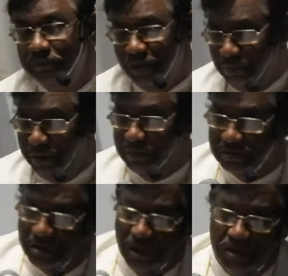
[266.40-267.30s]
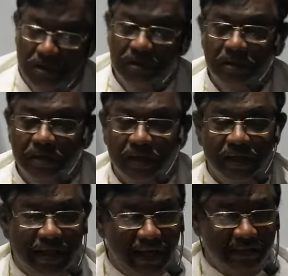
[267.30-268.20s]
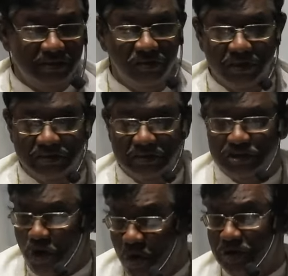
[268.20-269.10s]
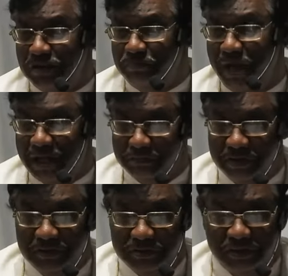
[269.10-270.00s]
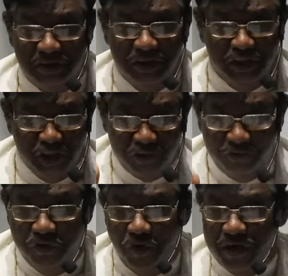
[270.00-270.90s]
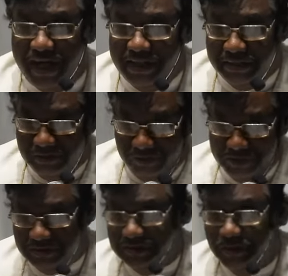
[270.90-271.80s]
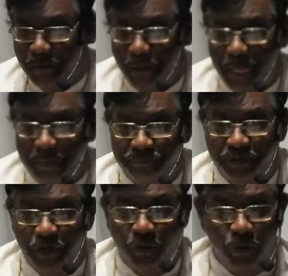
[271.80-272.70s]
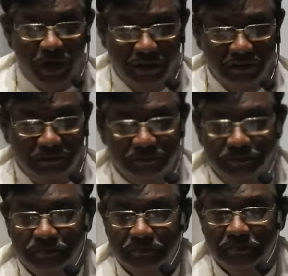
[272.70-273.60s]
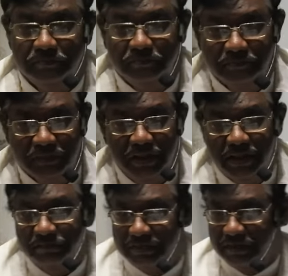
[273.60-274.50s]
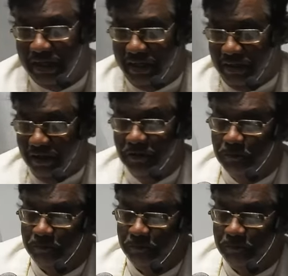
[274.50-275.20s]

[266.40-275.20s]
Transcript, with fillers: a Bible scholar, categorizes all the parables into four categories. One, he gives the title,